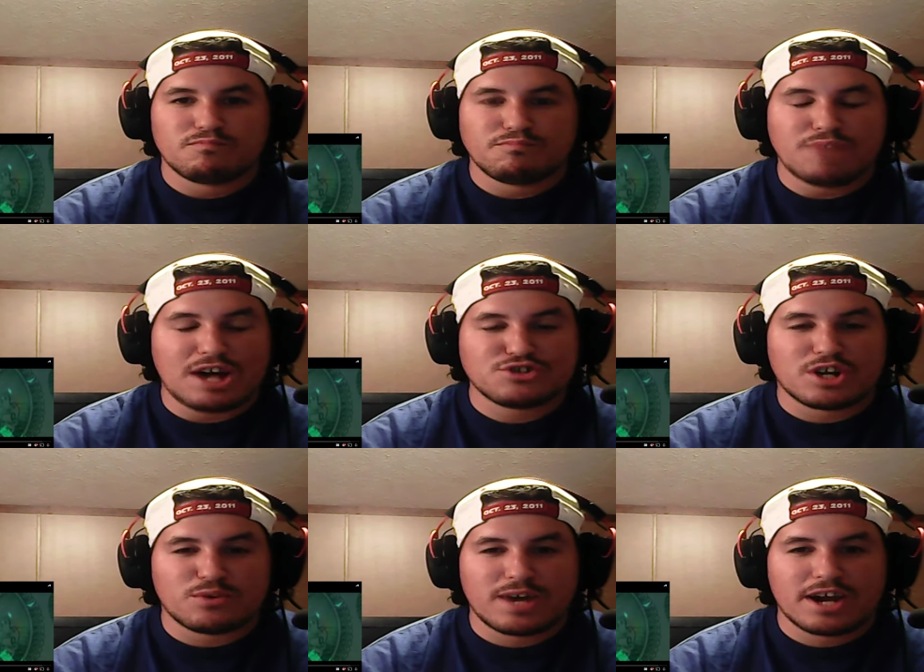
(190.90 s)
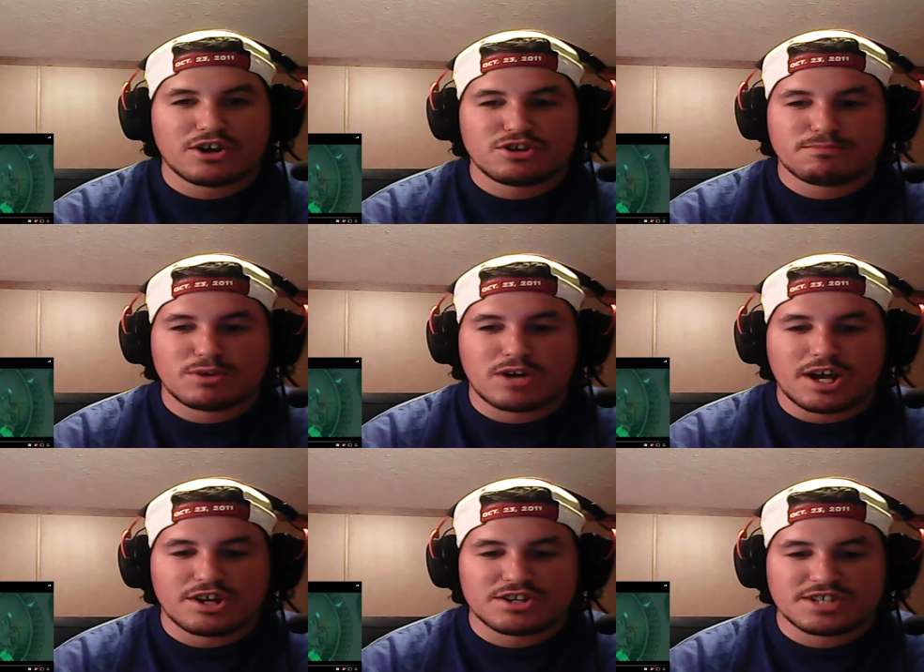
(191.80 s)
Not trying to rag on you, bro. How
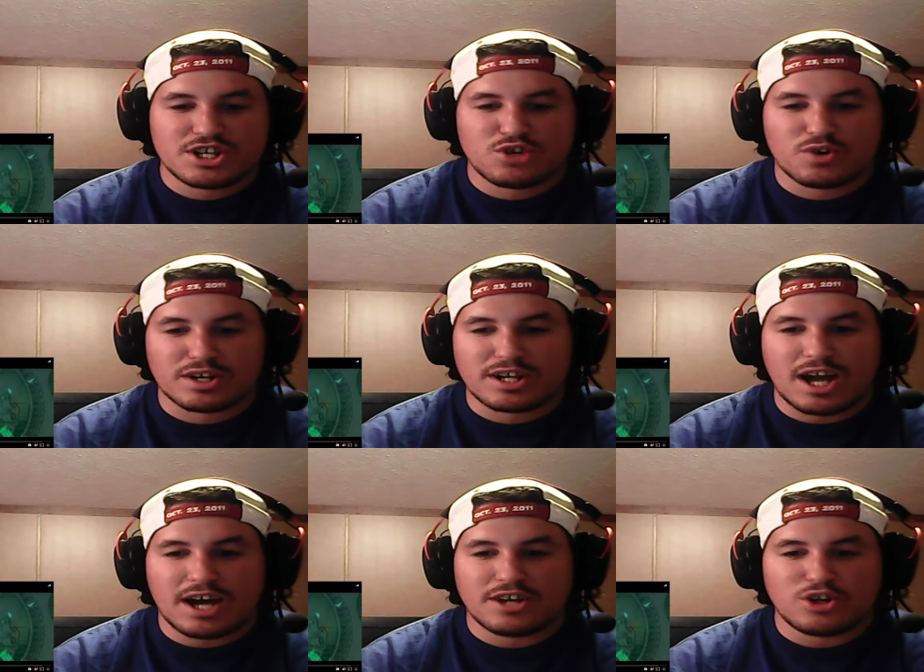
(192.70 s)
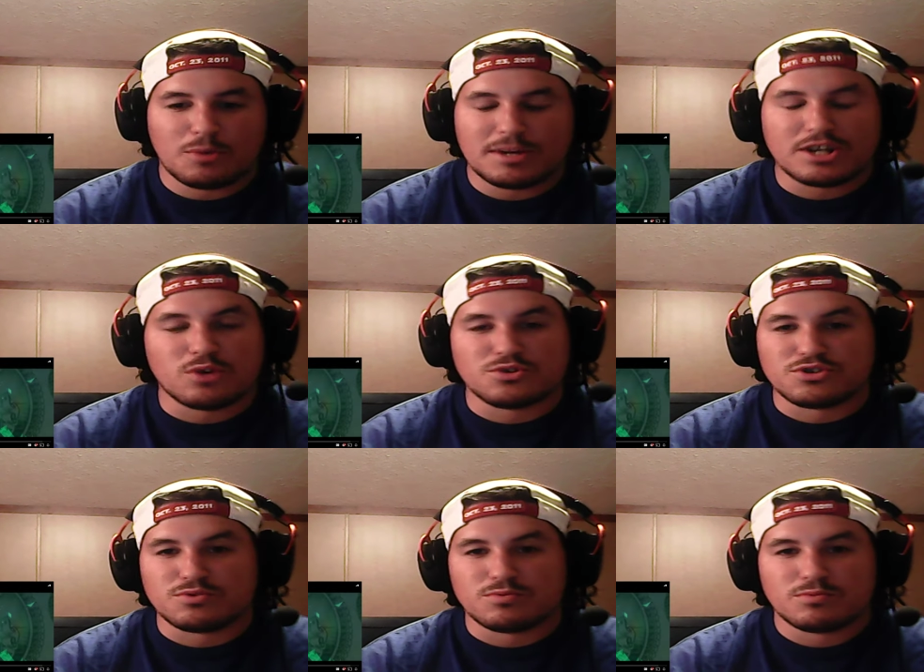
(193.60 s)
you gonna say you're a god? Nobody knows you.